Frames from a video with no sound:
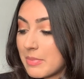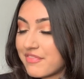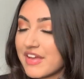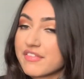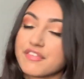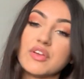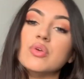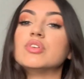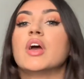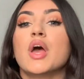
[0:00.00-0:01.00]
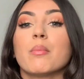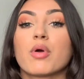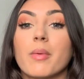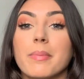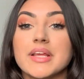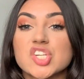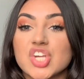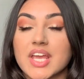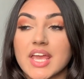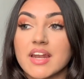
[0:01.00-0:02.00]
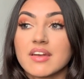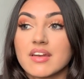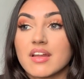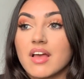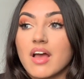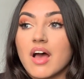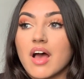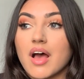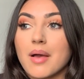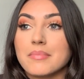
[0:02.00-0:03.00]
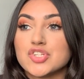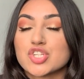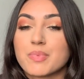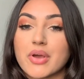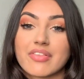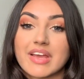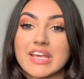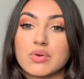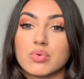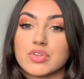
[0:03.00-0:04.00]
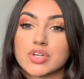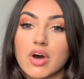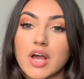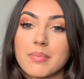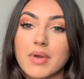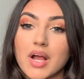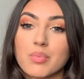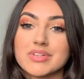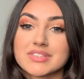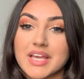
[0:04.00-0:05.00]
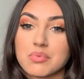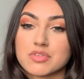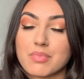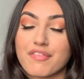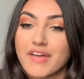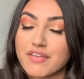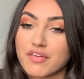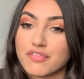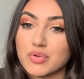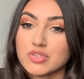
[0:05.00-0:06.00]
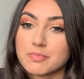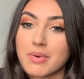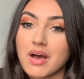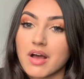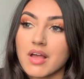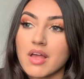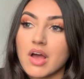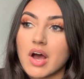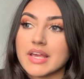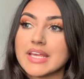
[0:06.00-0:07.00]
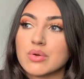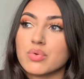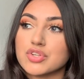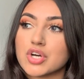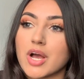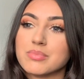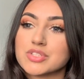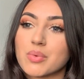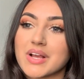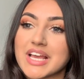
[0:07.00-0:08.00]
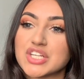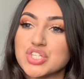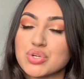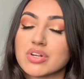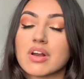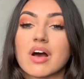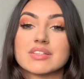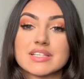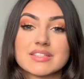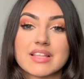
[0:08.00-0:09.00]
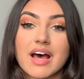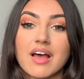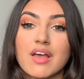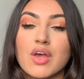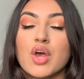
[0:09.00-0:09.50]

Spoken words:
Favourite food? Probably chicken, just because I eat it all the time. Like, I wouldn't say it was my favourite food, but I eat it all the time, so I guess you could class it as that.